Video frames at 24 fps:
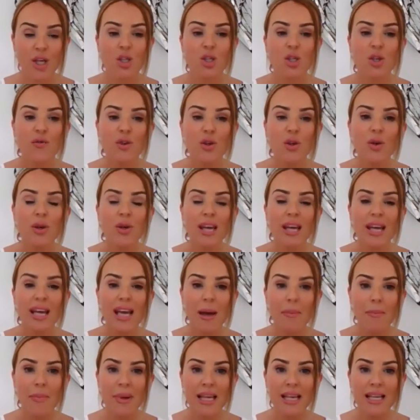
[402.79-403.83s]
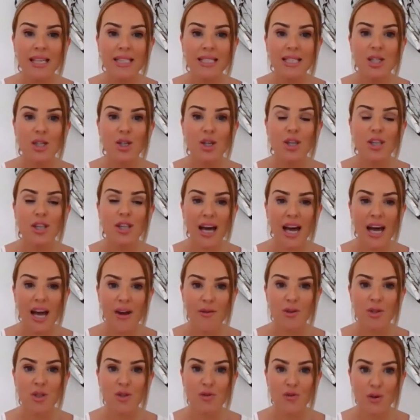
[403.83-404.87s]
So if you can get peace in other
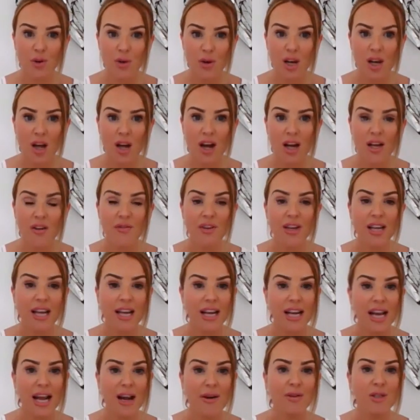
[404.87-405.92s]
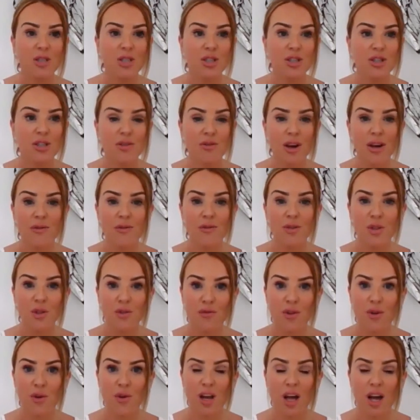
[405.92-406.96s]
areas of your life and get clarity in other areas
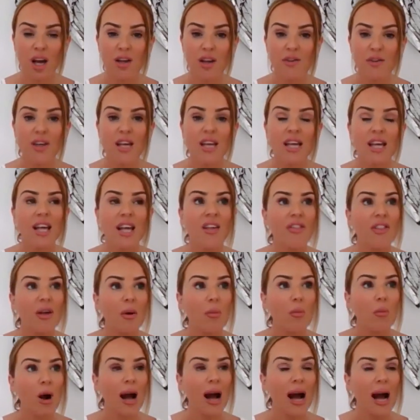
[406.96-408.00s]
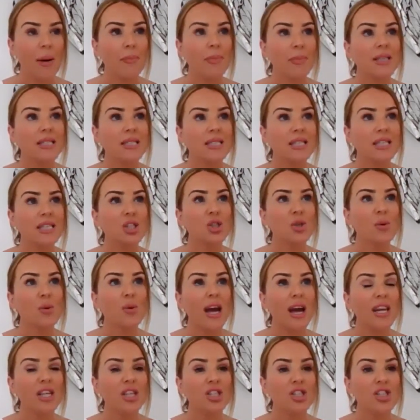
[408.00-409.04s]
of your life, then what happens is you
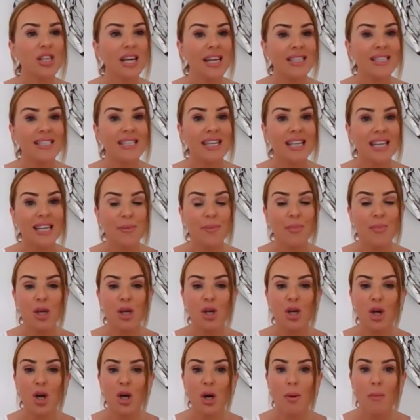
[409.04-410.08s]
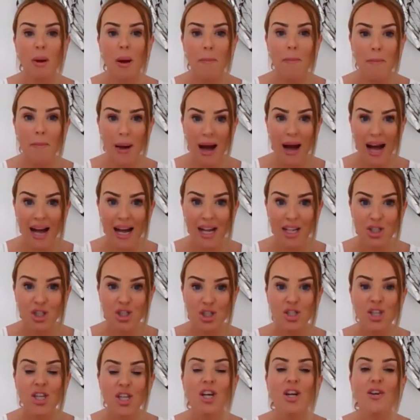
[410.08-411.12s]
energetically become a
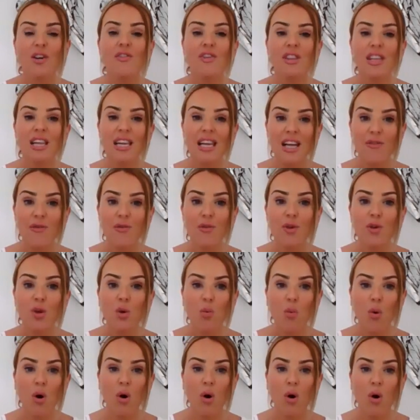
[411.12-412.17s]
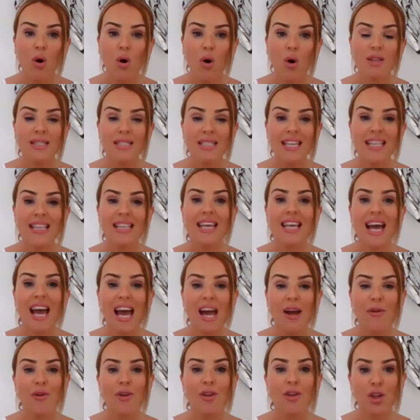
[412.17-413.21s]
match for the level you want in the
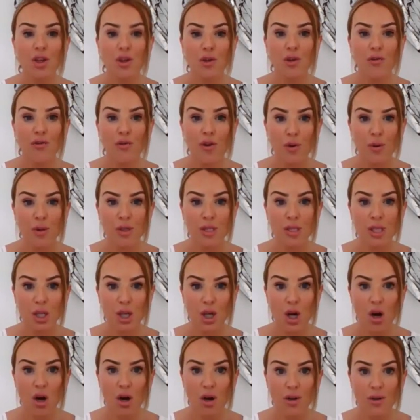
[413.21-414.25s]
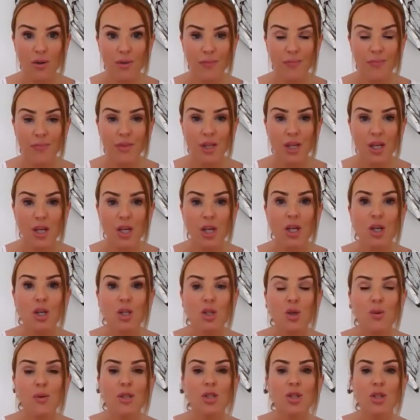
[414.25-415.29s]
area that you're focusing on.
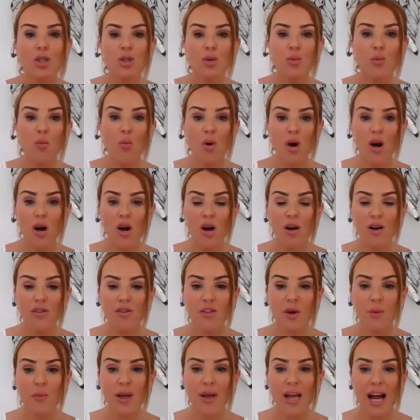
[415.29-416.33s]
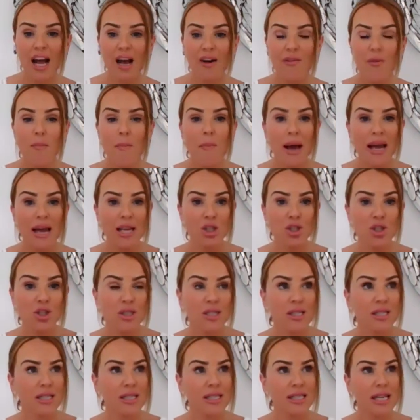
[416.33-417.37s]
So it doesn't work that we have major
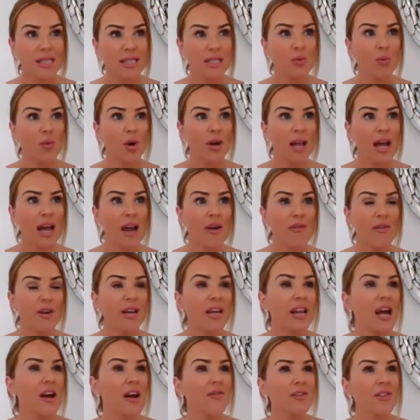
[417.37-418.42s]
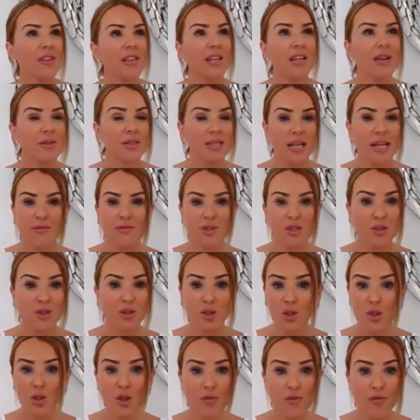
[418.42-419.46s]
success in one area and everything else has
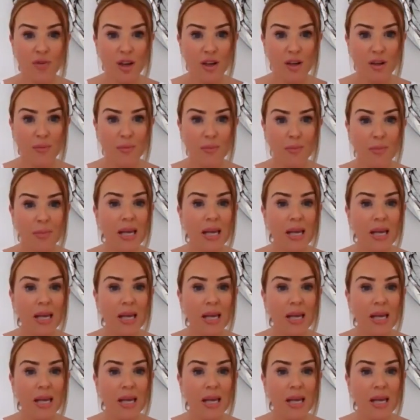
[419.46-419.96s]
to suffer.